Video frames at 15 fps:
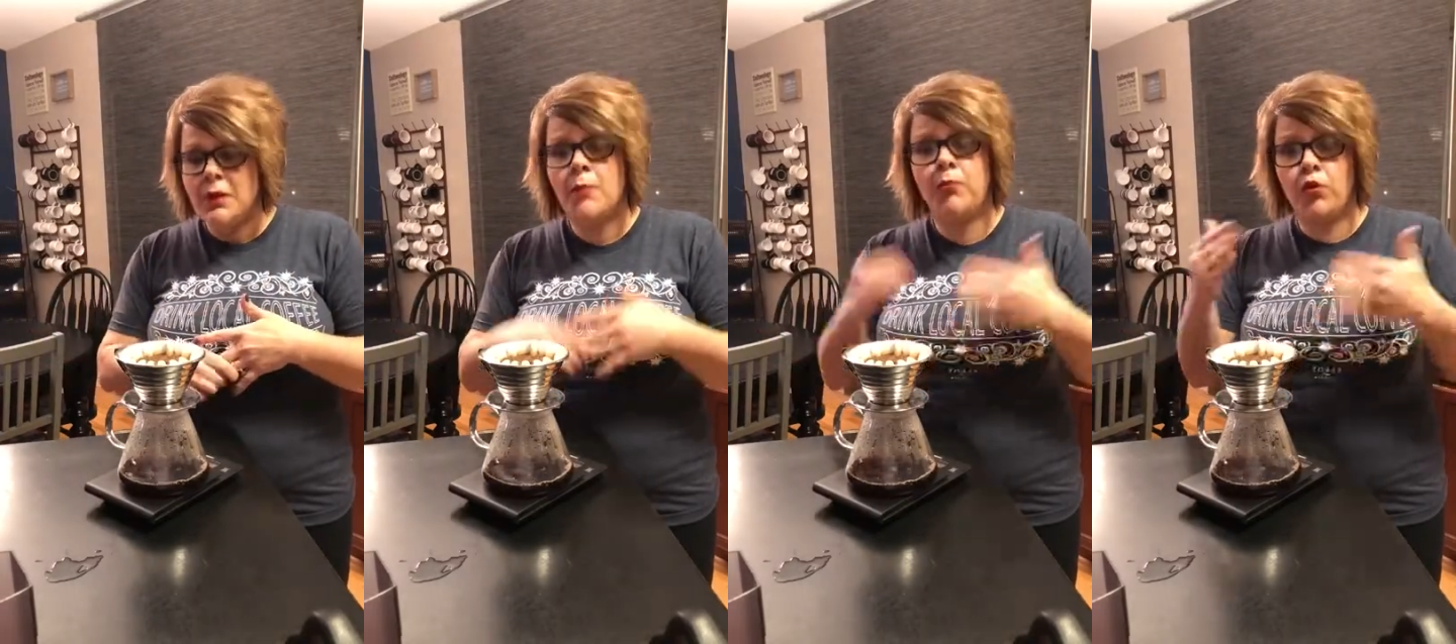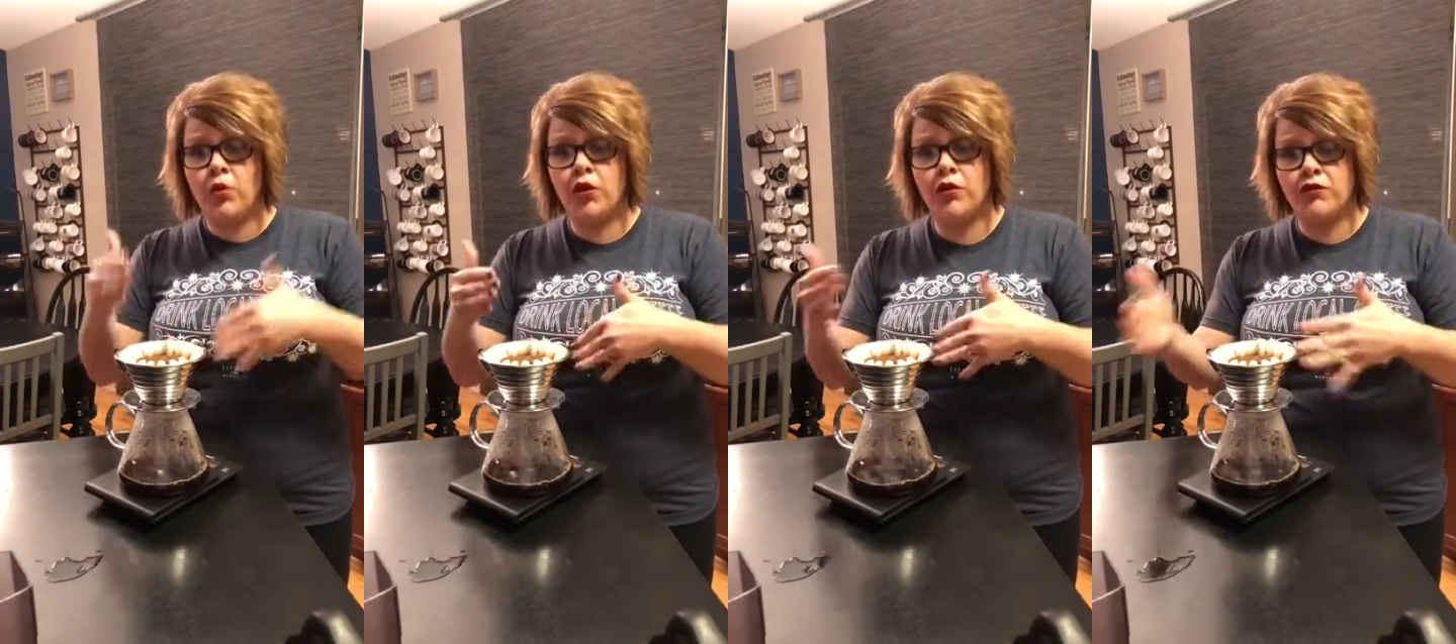
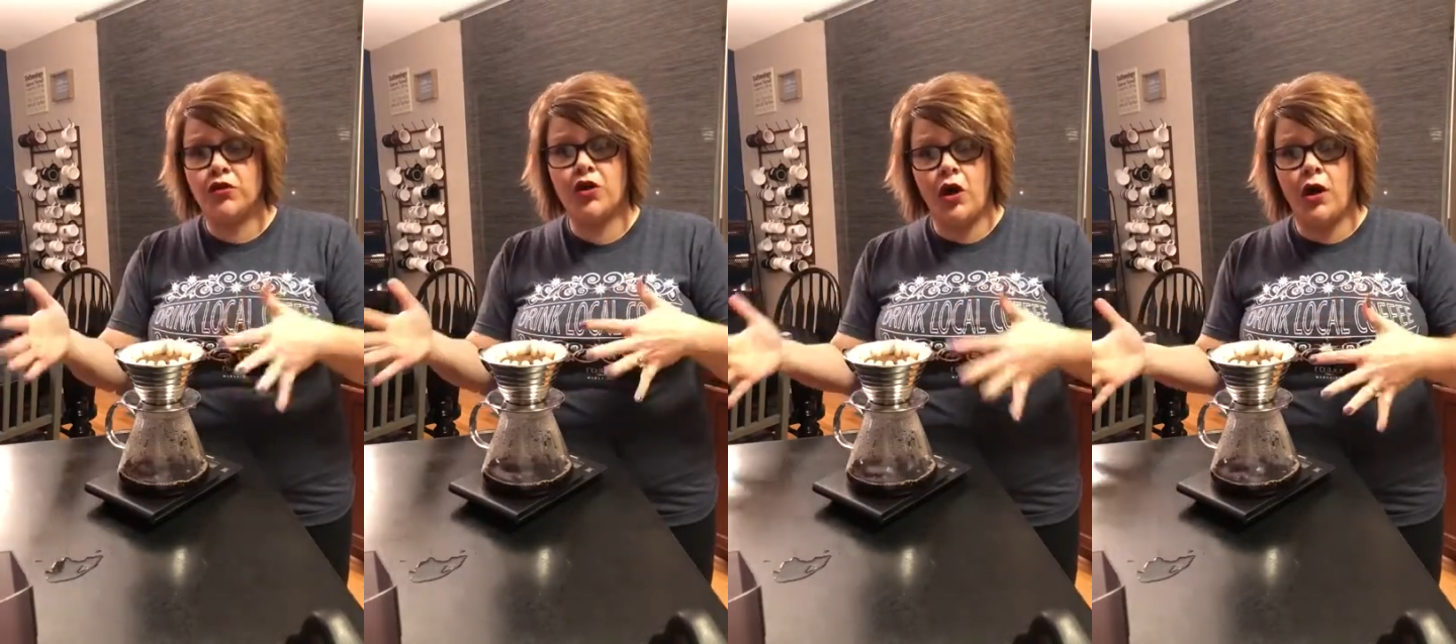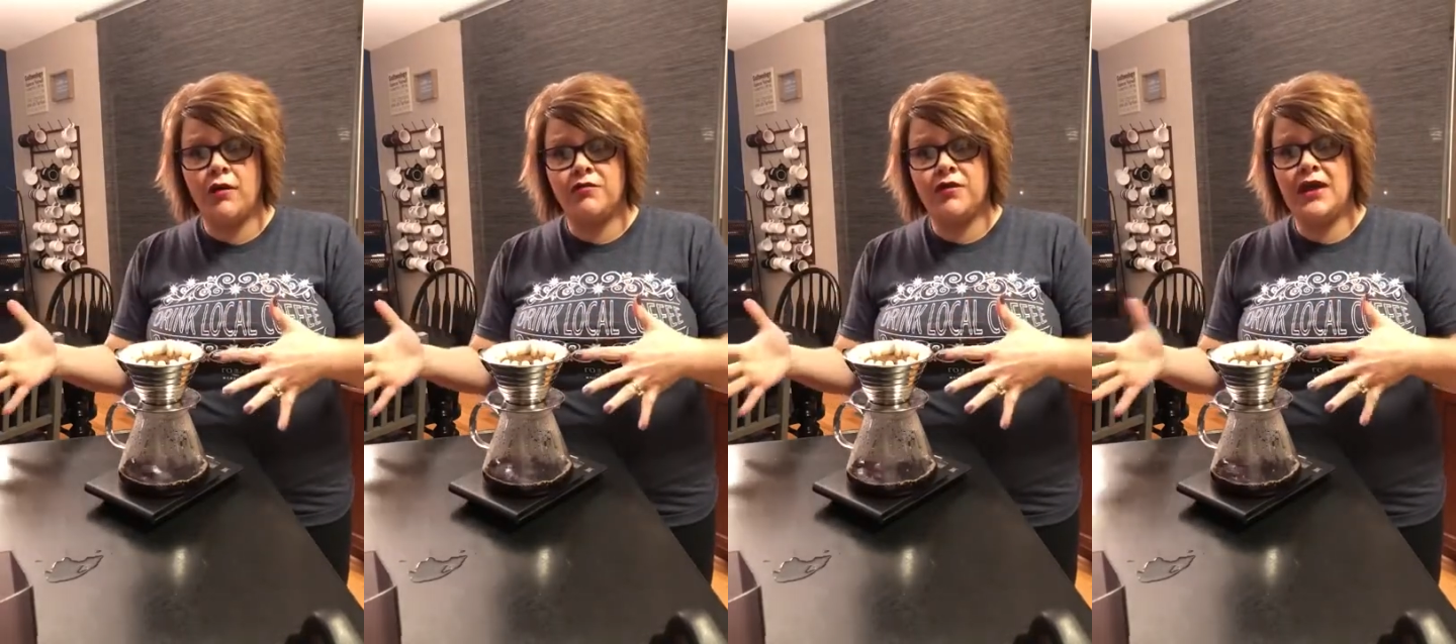pour over
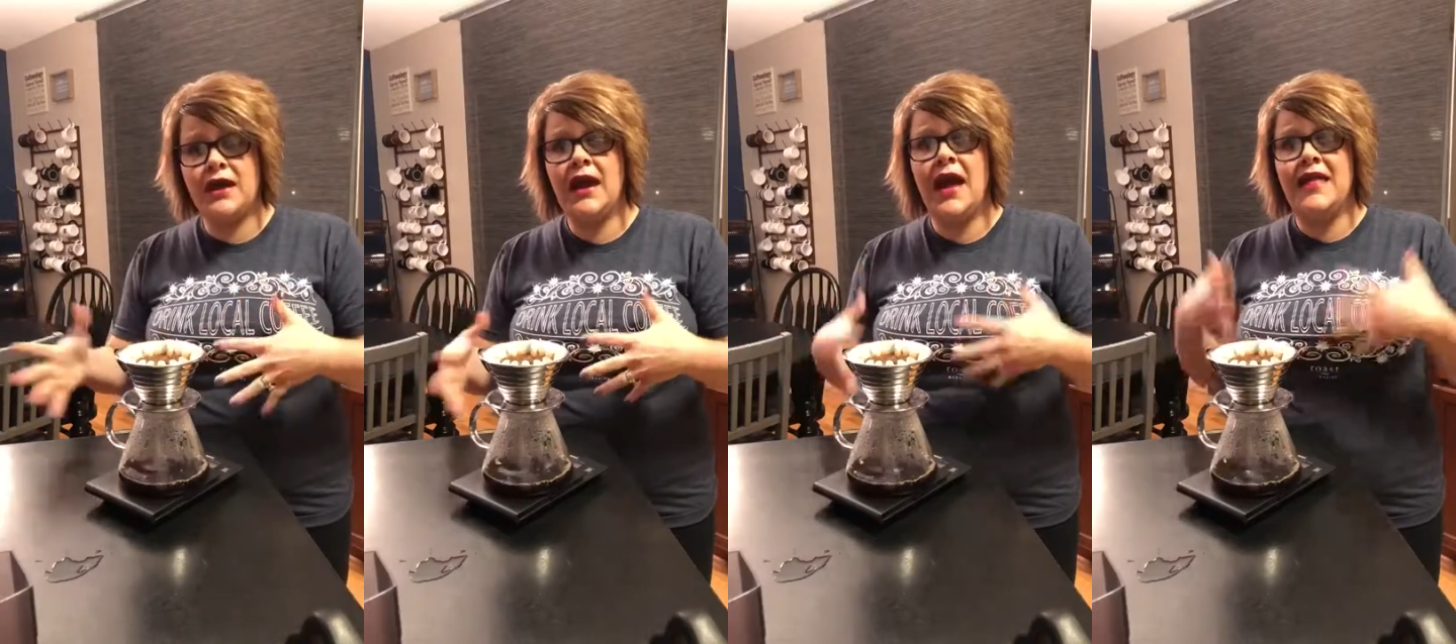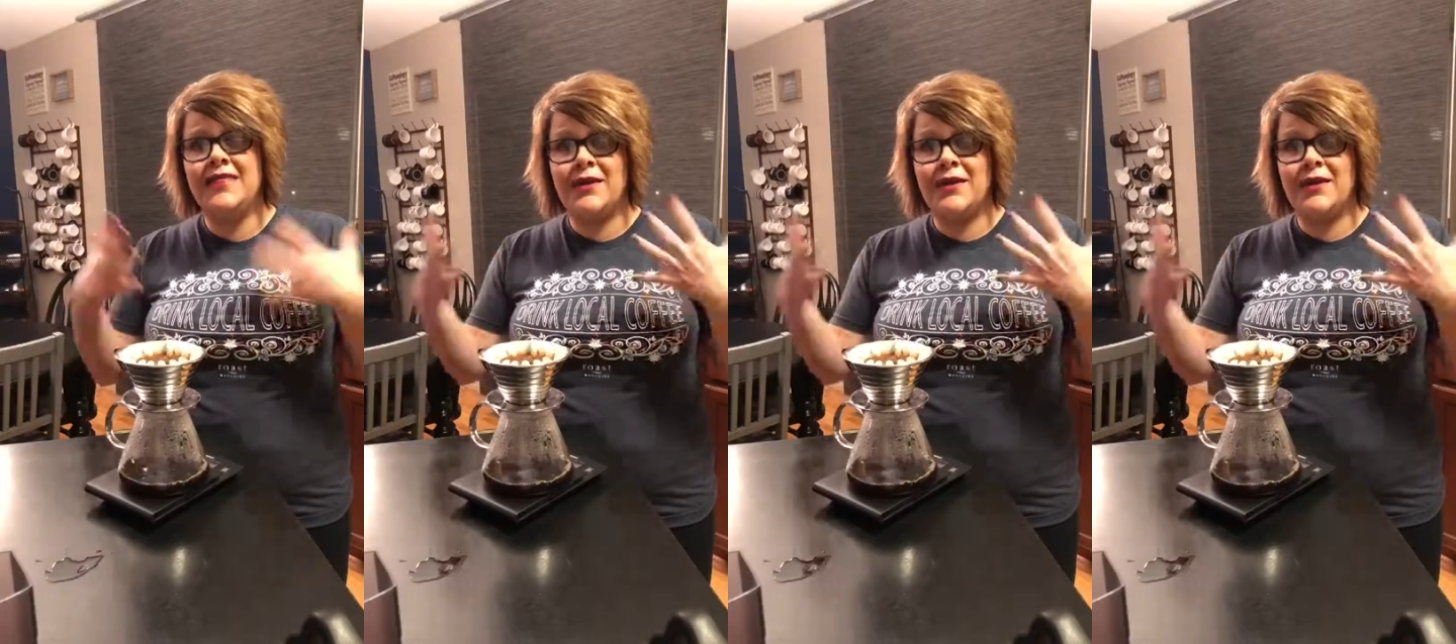coffee,